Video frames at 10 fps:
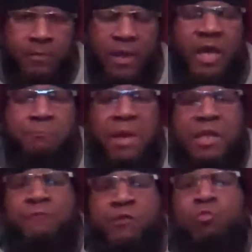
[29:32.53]
And
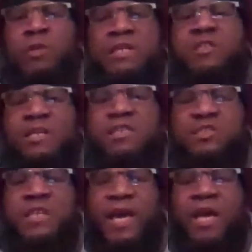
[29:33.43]
many of you need to
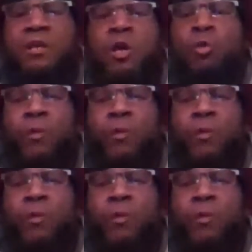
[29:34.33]
understand